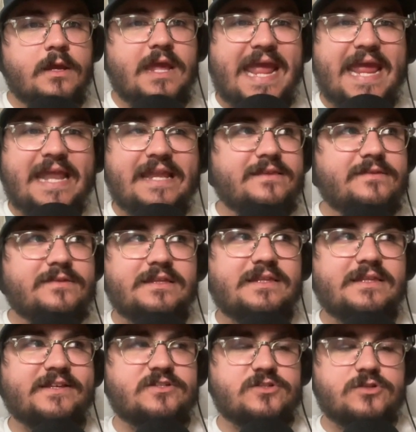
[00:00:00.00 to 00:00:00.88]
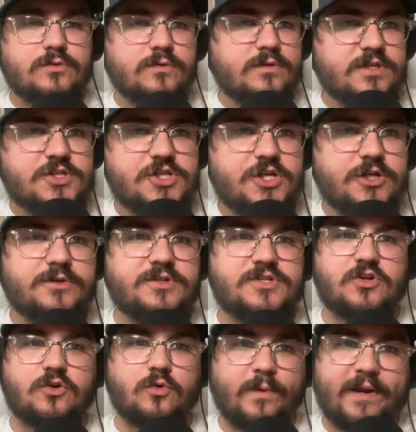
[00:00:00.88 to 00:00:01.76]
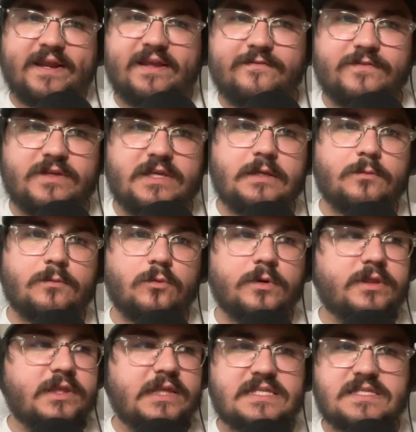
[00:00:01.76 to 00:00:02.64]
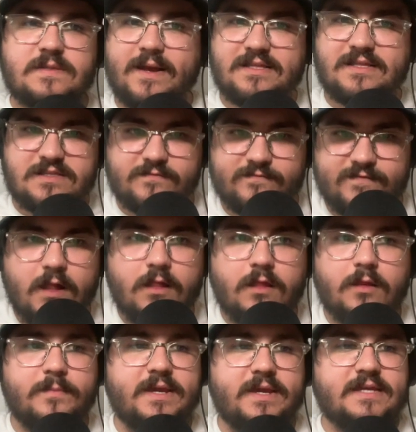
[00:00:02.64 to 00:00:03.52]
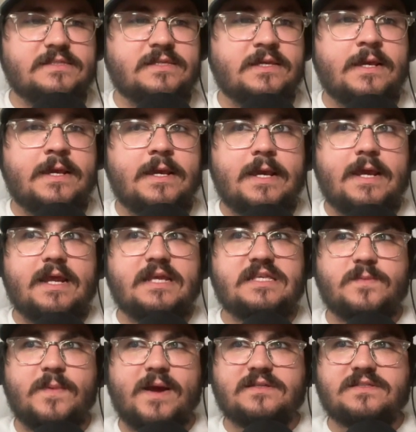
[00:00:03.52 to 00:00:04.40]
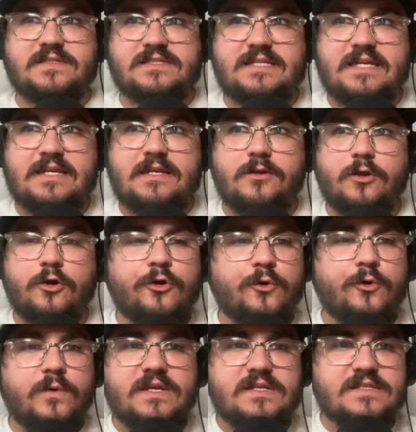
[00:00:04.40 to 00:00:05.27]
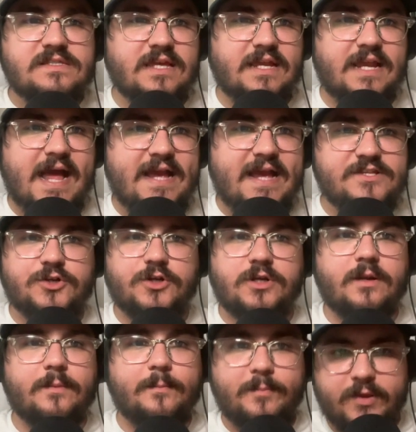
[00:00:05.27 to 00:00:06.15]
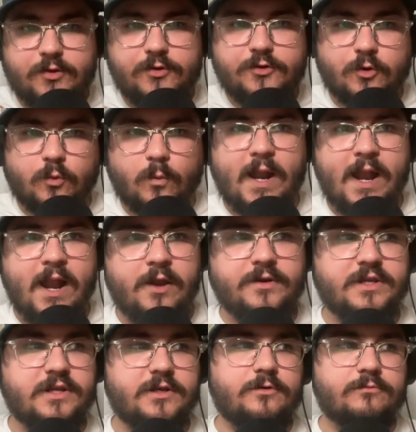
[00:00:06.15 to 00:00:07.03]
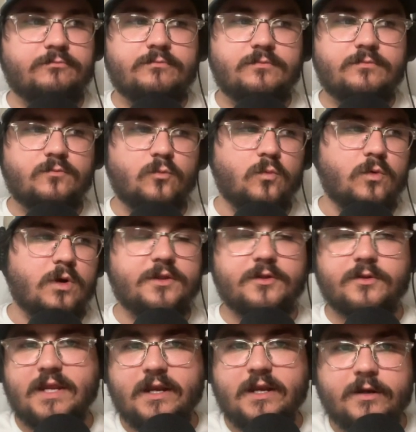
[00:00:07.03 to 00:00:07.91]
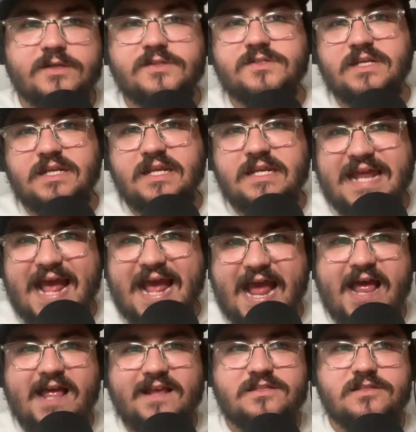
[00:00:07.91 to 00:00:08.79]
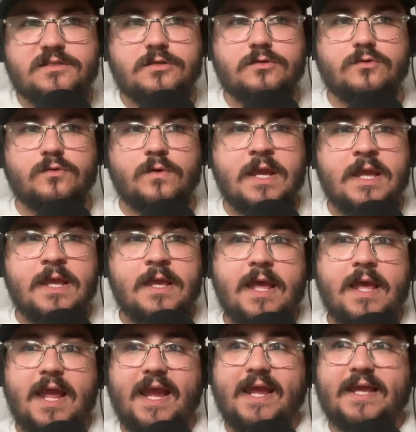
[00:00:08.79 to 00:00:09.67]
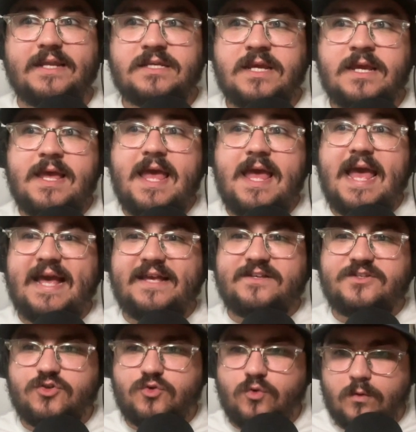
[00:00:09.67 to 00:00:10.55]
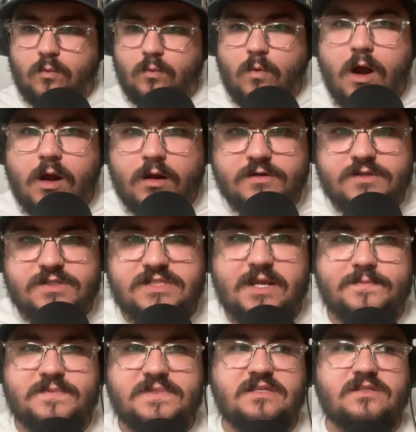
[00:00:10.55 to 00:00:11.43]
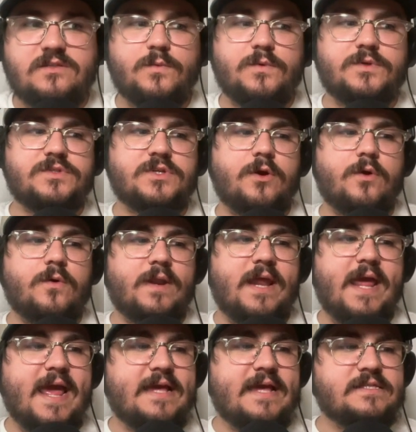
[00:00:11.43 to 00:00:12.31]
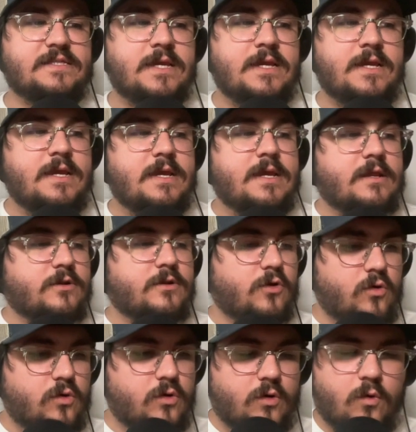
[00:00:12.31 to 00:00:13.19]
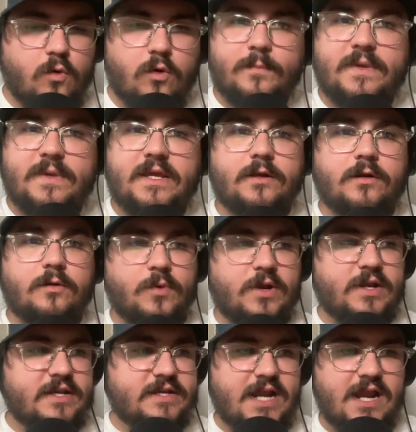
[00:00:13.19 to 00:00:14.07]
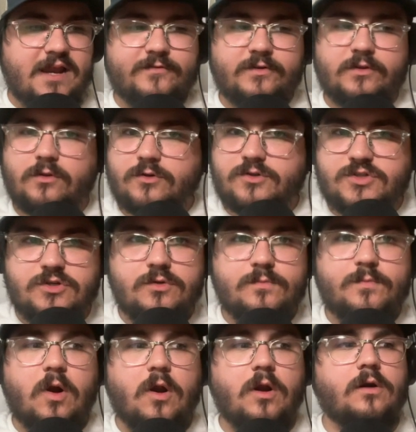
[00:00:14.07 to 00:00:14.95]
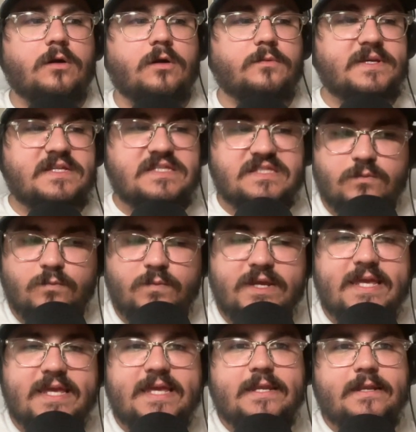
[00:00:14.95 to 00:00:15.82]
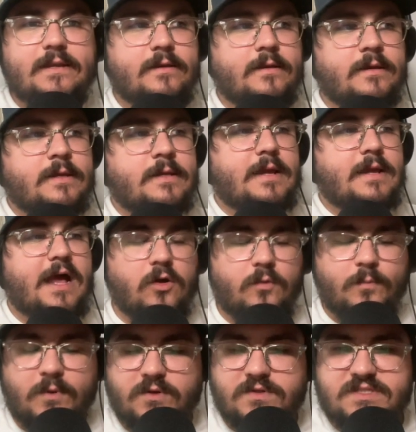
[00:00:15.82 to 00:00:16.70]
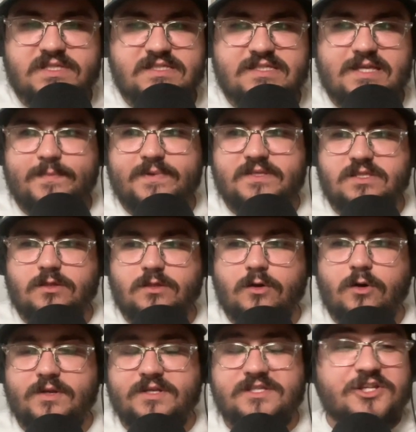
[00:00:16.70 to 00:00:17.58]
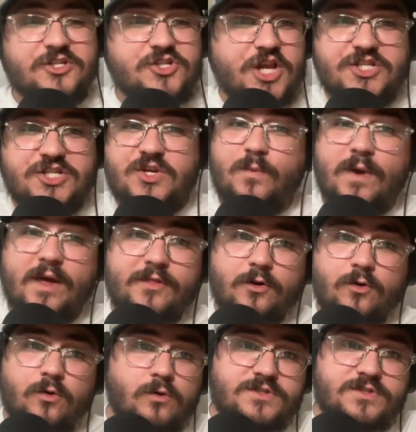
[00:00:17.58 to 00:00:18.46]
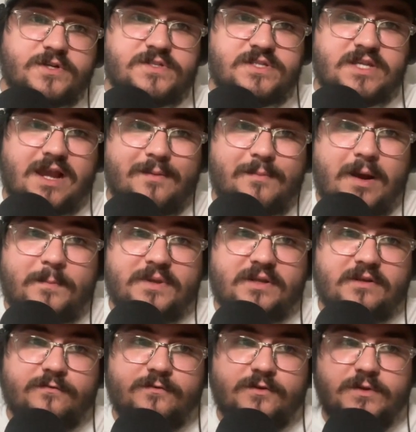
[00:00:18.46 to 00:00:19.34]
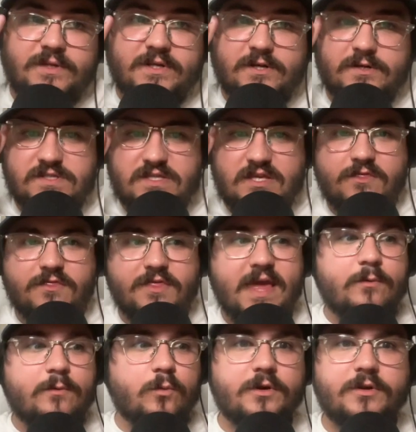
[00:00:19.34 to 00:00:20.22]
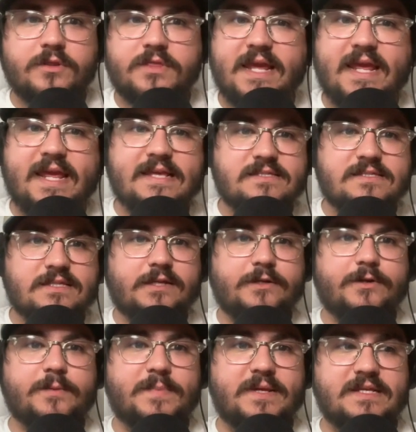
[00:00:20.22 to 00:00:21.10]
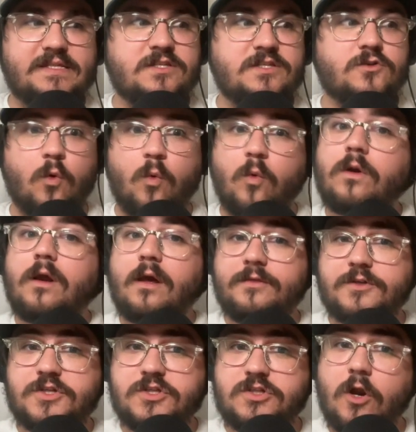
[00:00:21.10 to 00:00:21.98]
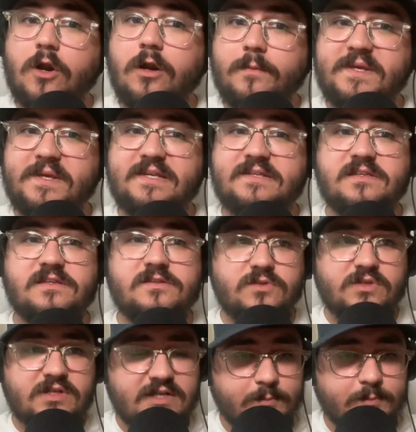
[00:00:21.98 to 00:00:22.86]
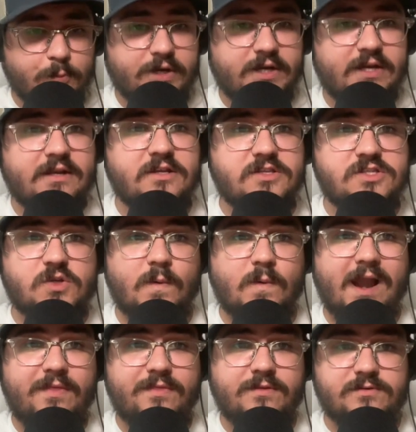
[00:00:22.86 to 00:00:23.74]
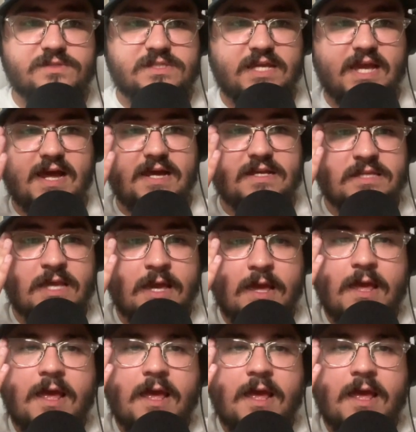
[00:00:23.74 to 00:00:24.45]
anything they do this year is gravy. Really, it's about development. It's about seeing who is the guys you're going to build around and what are the areas you need to add to. And as Jordan Walker steps into his own, as Nolan Gorman or Brendan Donovan, Lars Nootbaar, or Mason Wynn, Alec Burleson step into their own. As a JJ Weatherholt starts to come up in a few years, then what are the ancillary pieces or other star pieces you need to bring in to surround those guys?